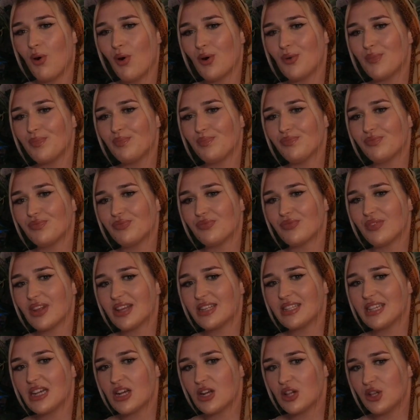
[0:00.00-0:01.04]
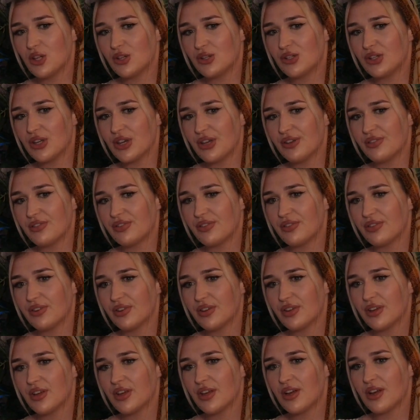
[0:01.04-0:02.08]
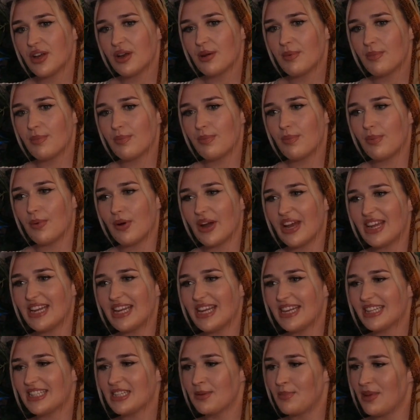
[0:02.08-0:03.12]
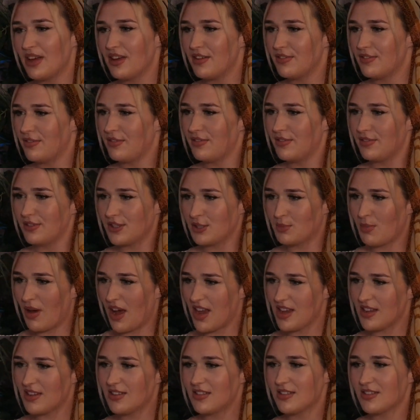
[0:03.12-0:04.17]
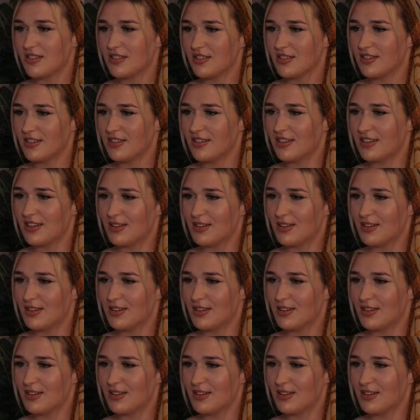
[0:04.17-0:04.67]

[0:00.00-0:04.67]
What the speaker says: But it's inclusive, but it needs a bit of spice.